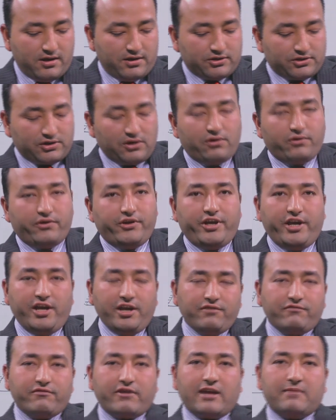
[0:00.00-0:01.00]
So
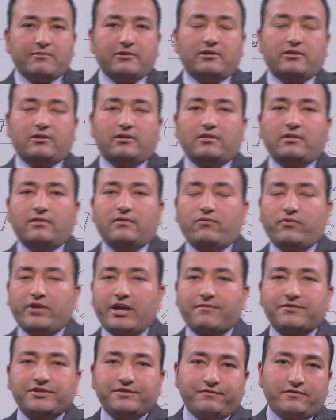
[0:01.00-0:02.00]
in grammar we
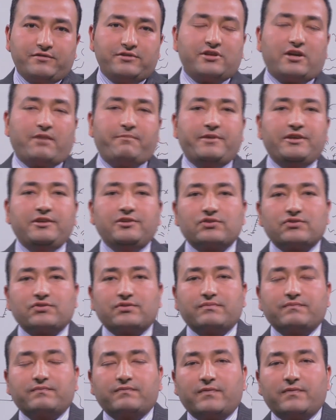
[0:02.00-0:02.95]
have different topics,